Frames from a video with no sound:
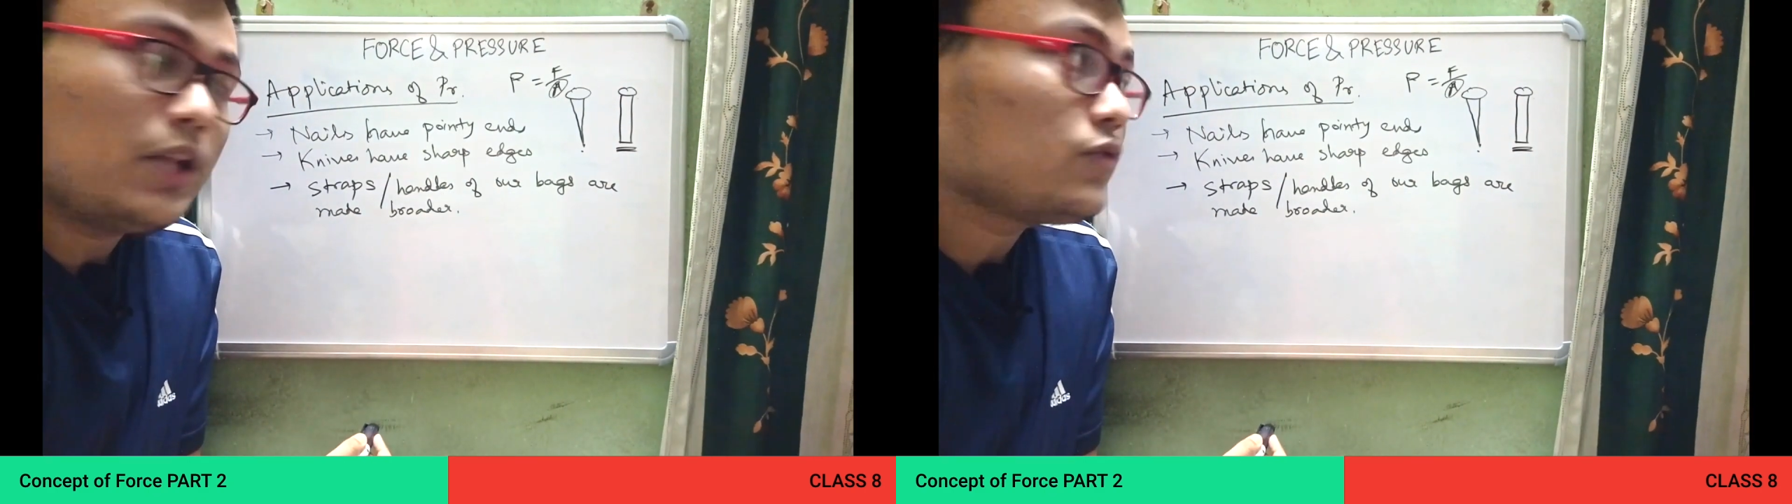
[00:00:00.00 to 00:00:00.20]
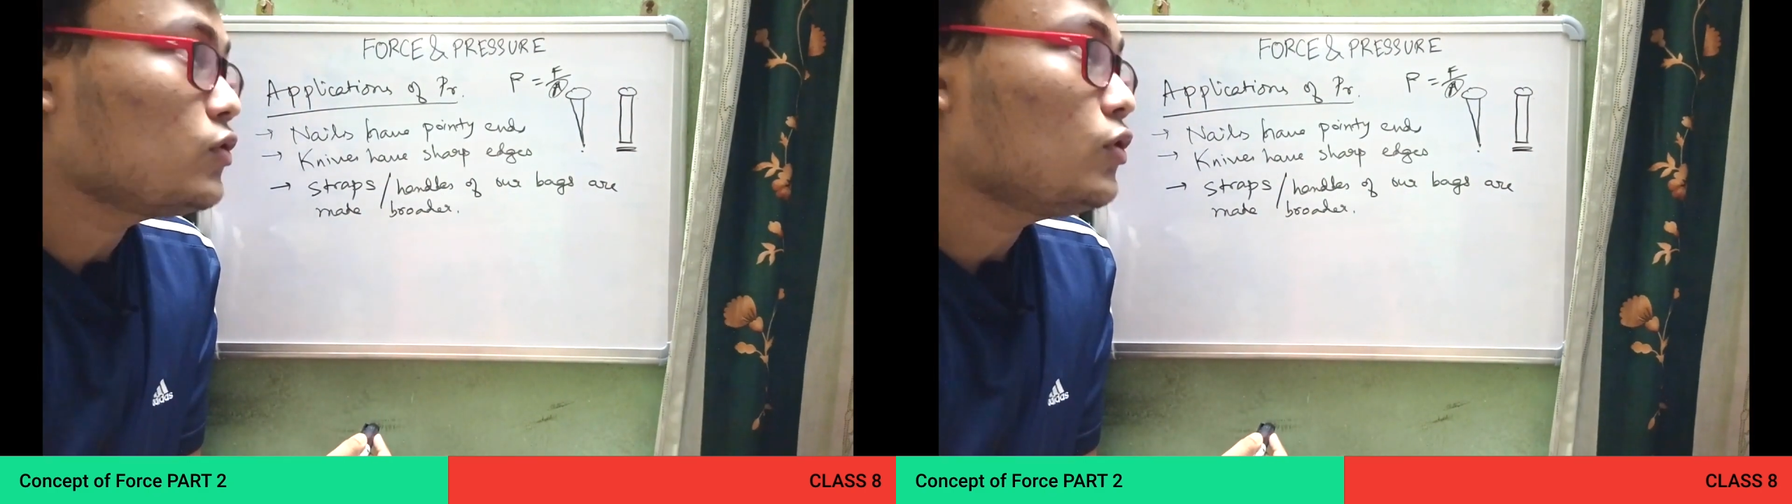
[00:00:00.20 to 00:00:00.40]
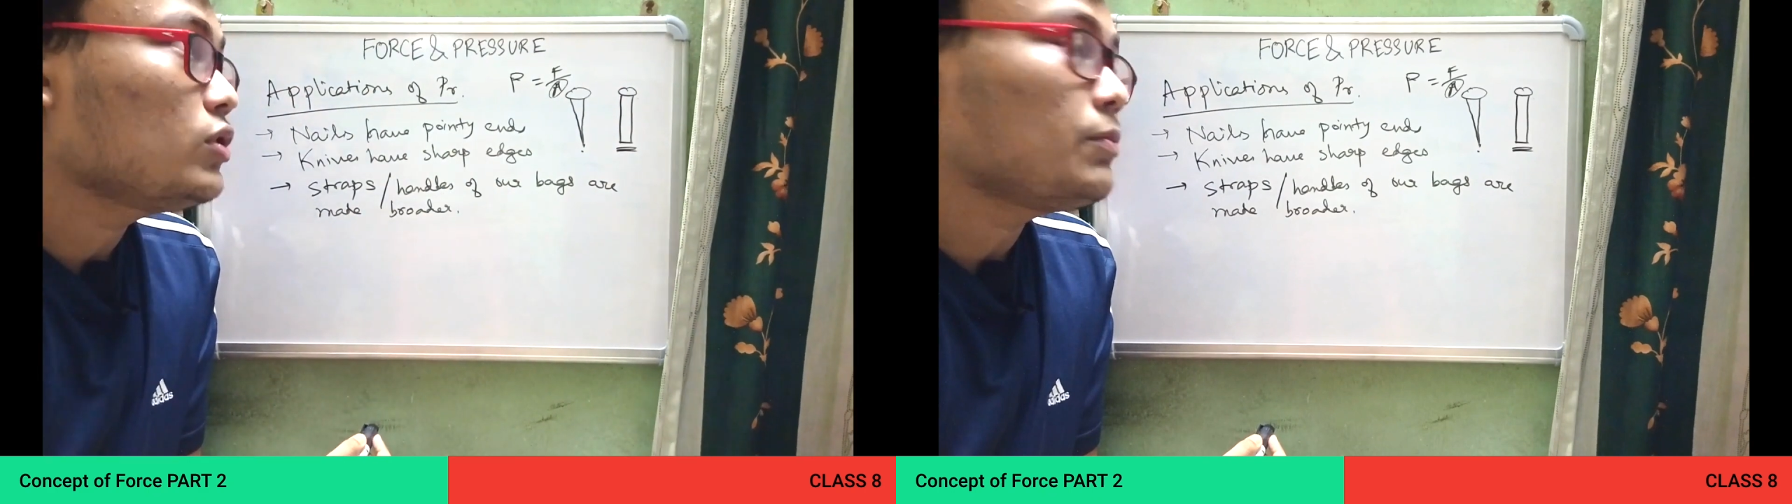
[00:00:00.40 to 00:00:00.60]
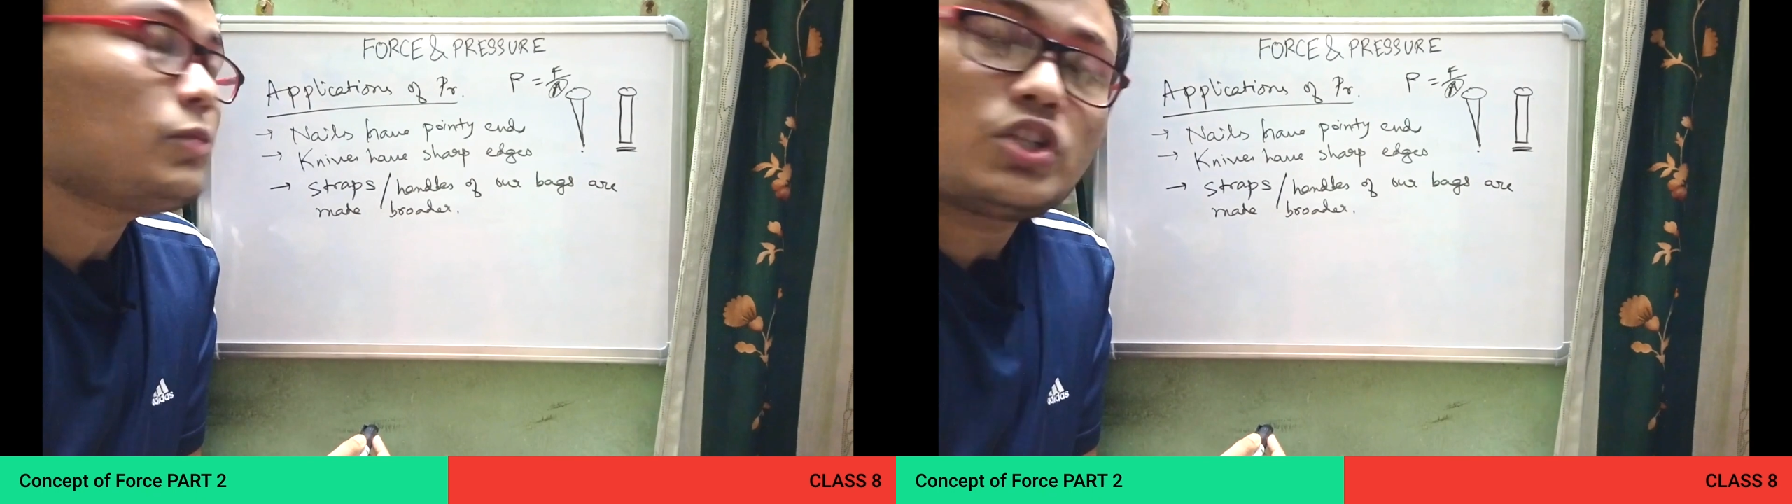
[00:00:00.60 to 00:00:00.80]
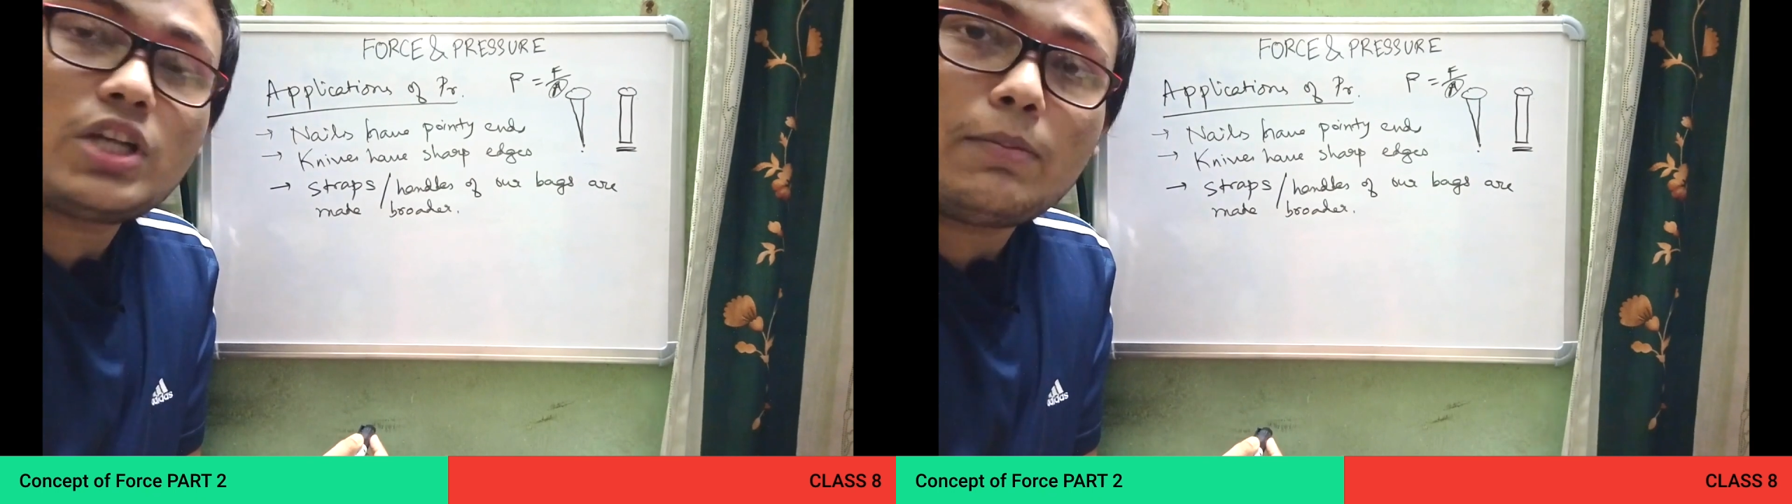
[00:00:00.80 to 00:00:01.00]
and so the
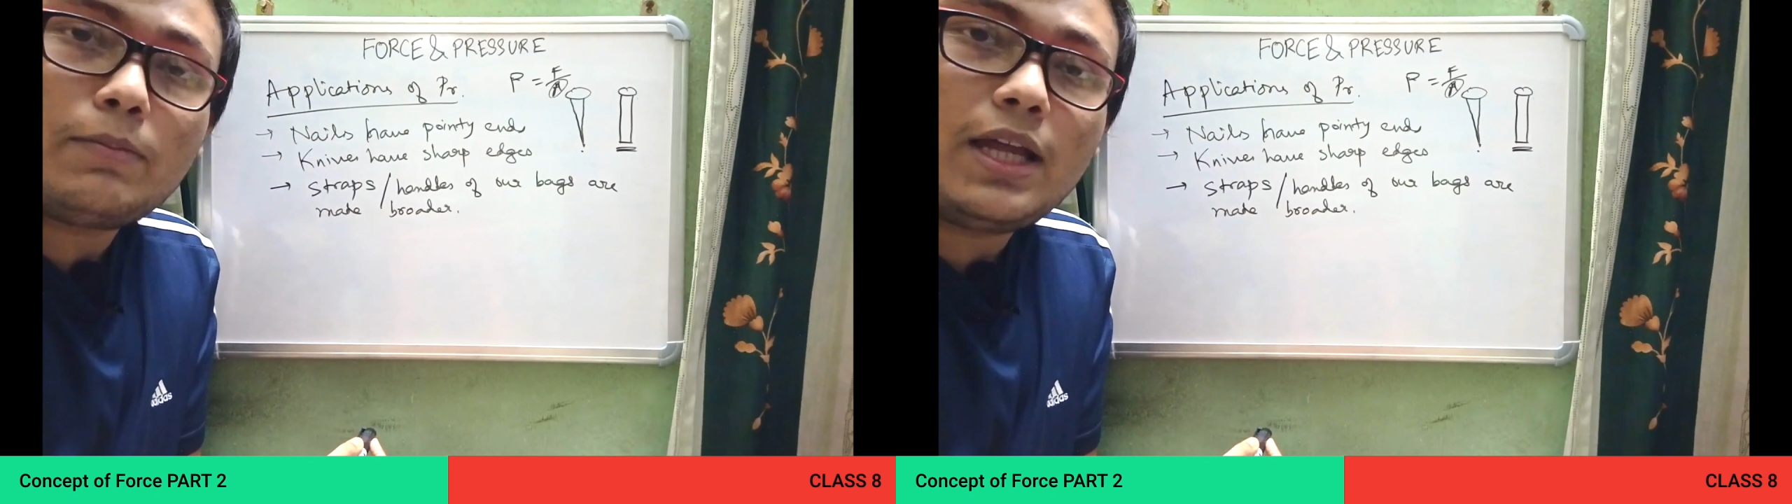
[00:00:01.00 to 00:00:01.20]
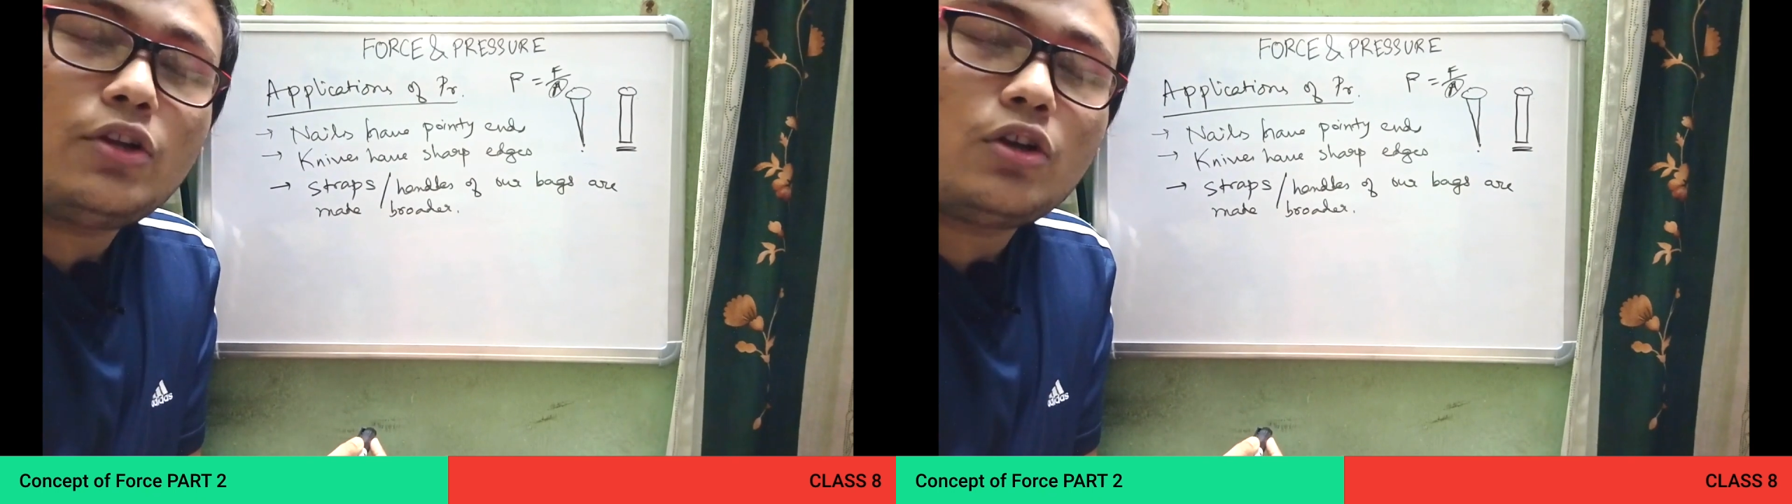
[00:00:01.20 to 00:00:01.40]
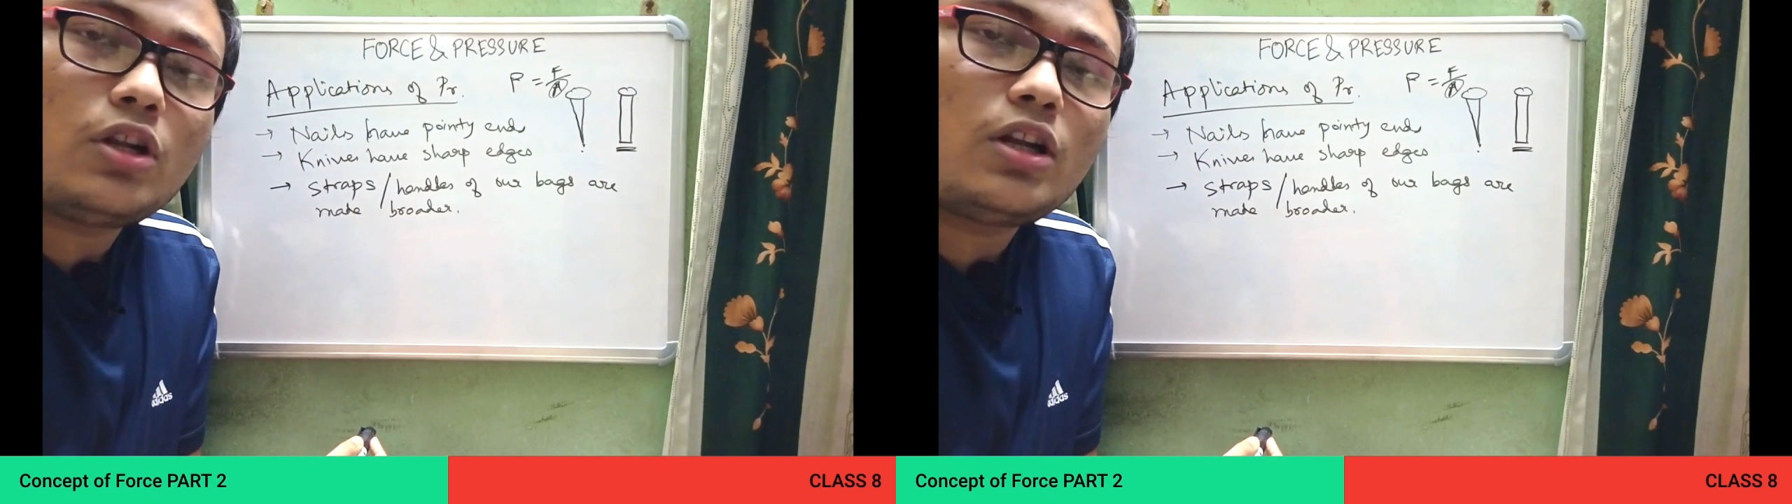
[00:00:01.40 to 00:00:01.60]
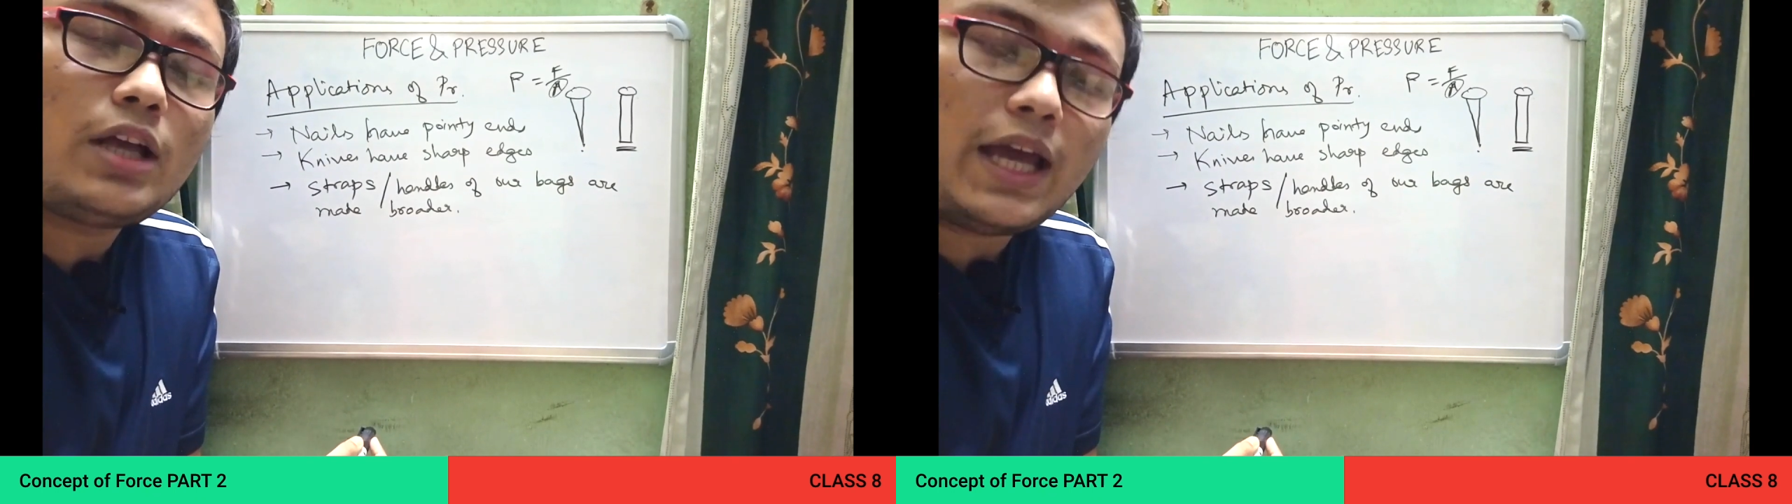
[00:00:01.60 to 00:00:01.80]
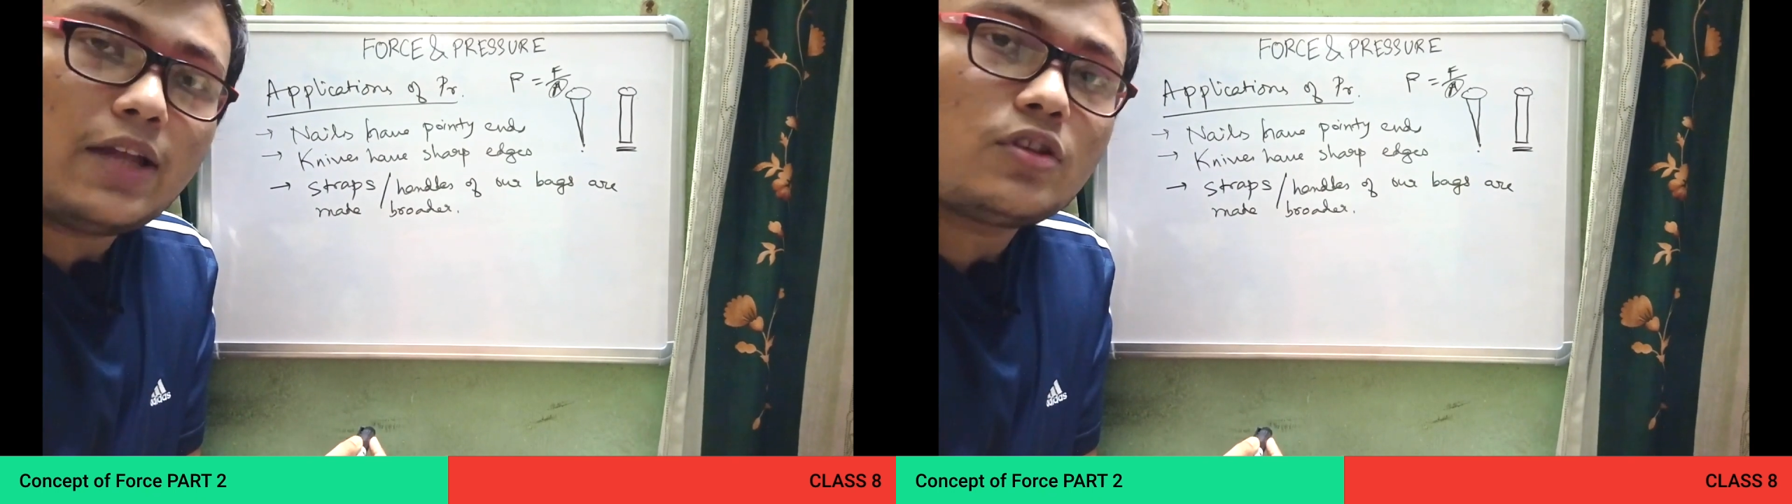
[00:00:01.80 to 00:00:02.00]
pressure applied on our
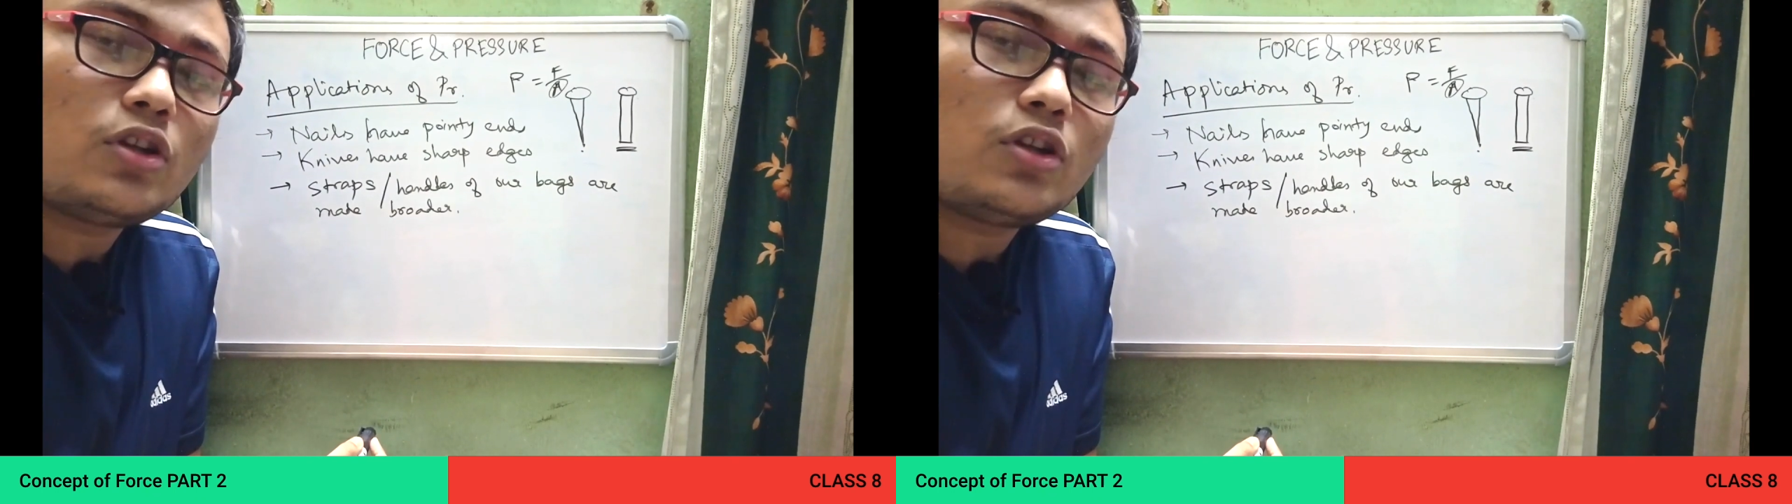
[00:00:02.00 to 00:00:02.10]
hands